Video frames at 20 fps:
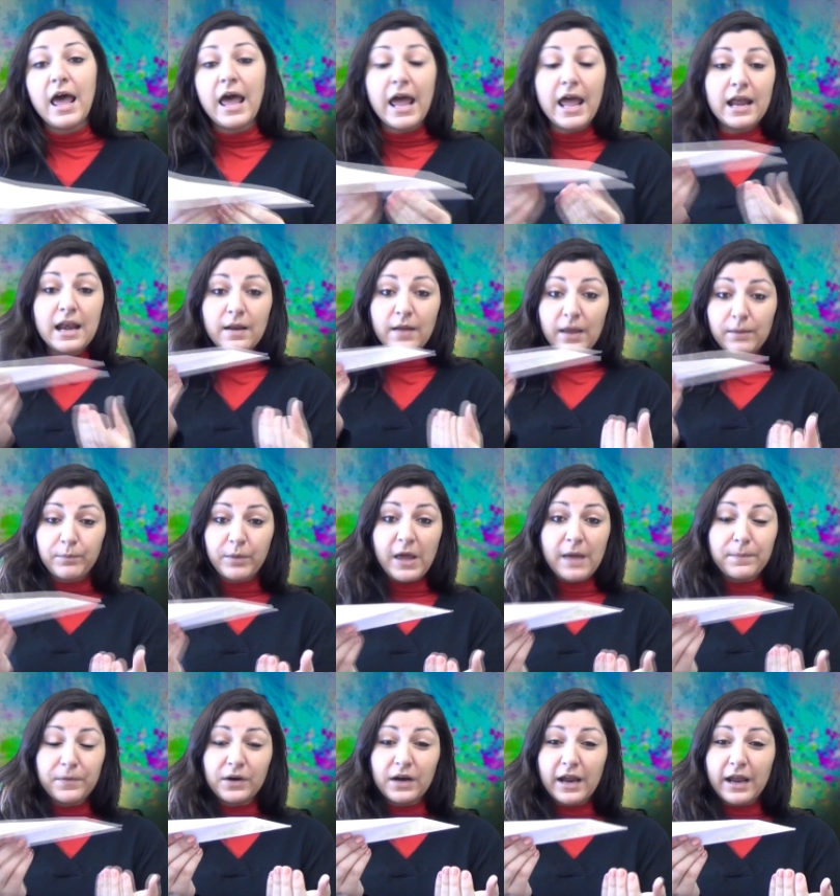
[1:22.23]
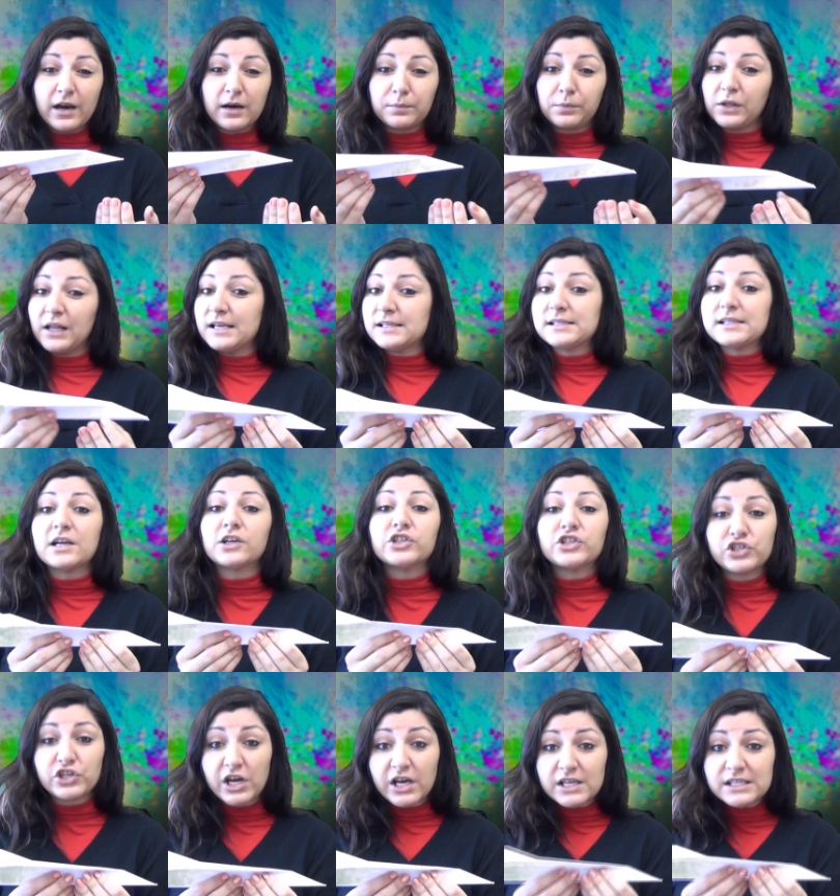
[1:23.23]
And paper airplanes are
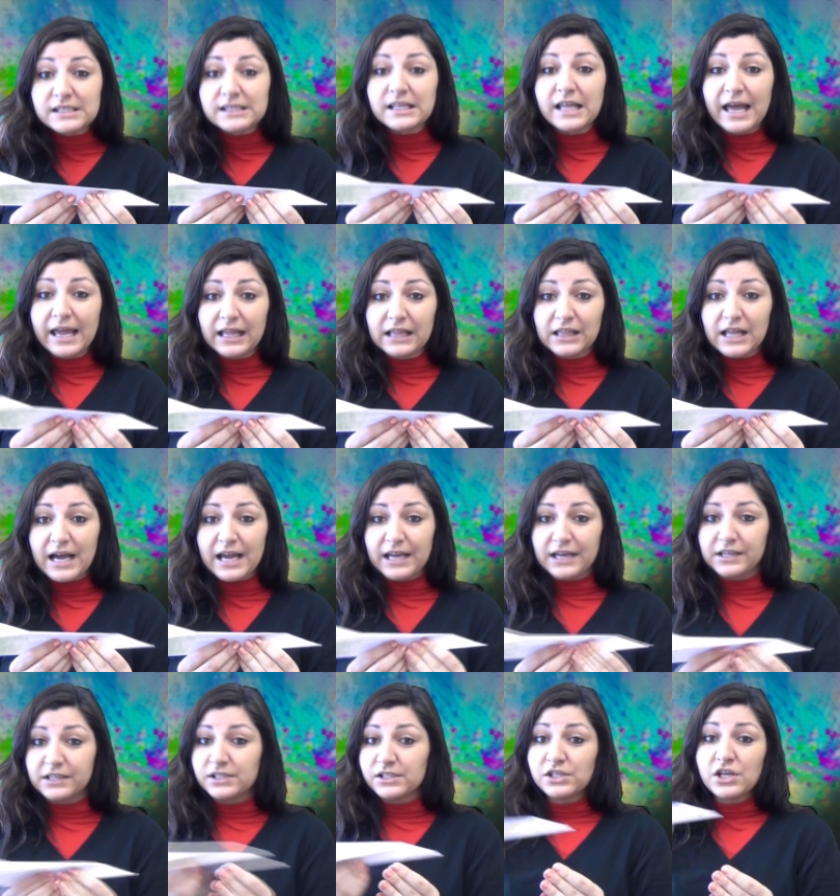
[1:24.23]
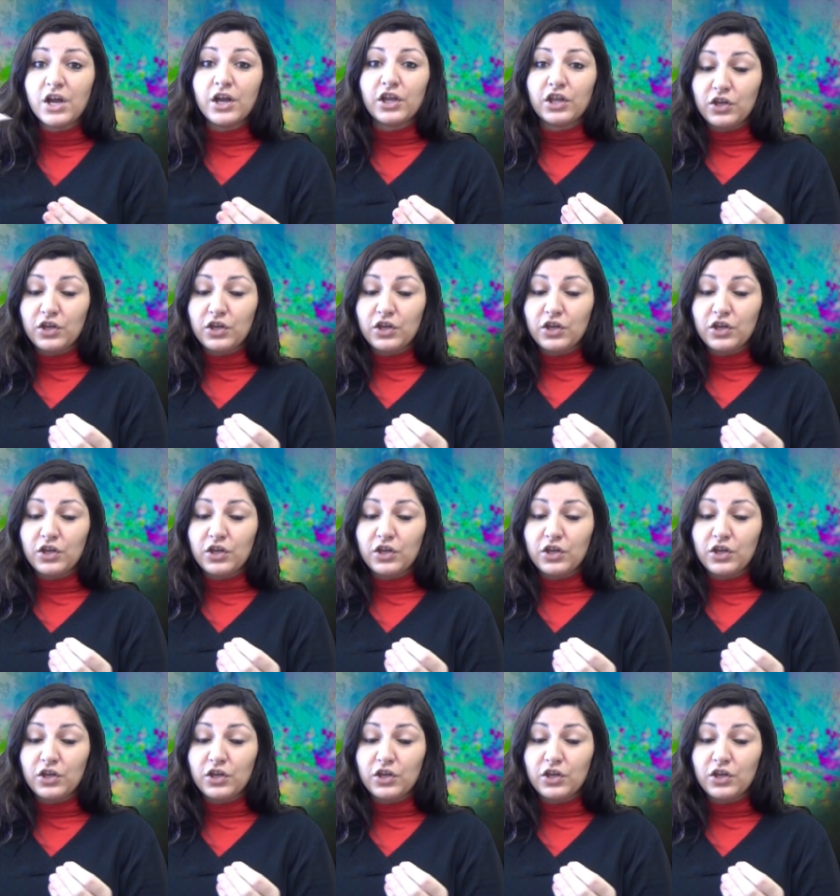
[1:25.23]
just like gliders.